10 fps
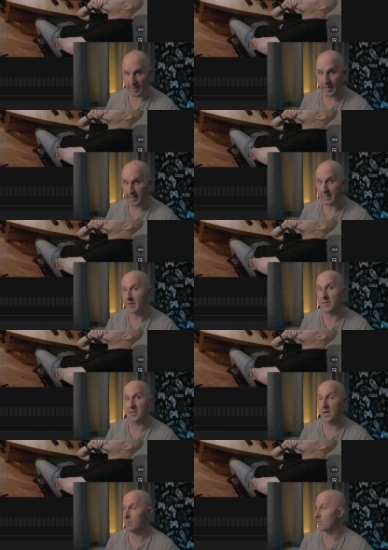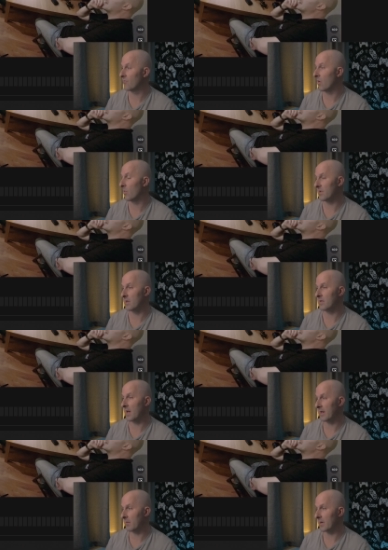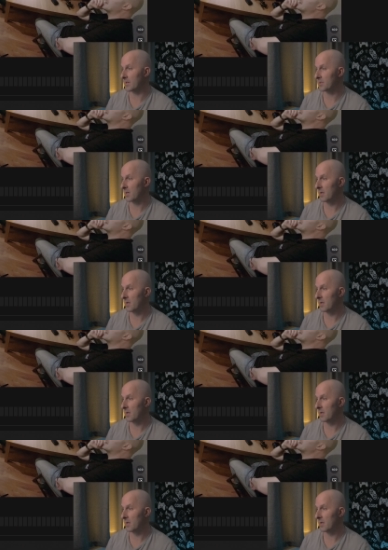lighting is coming from within that image.